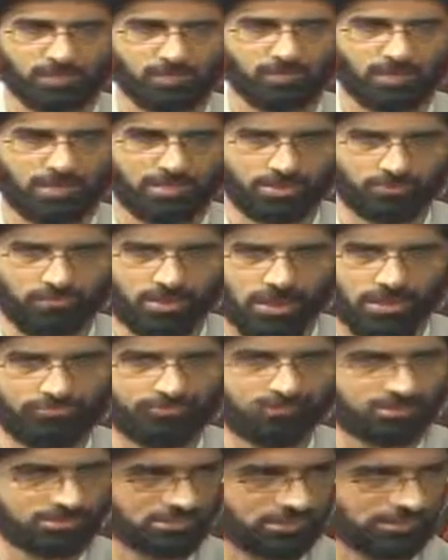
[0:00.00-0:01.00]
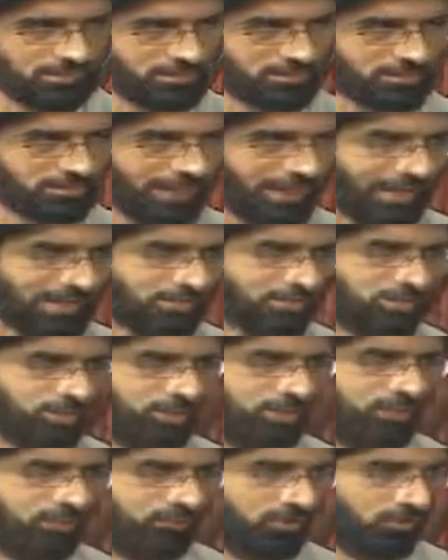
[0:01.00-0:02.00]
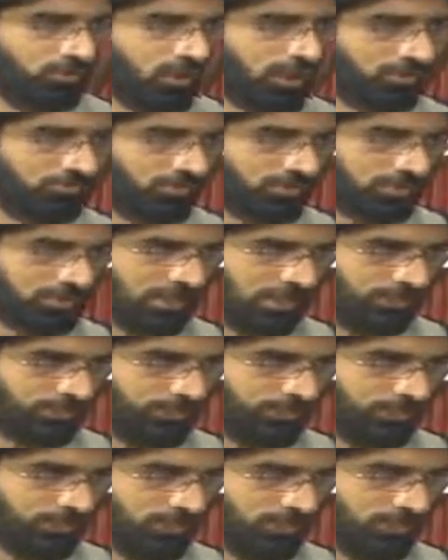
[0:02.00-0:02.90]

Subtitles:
by the Prophet in the last year of the Prophet's life.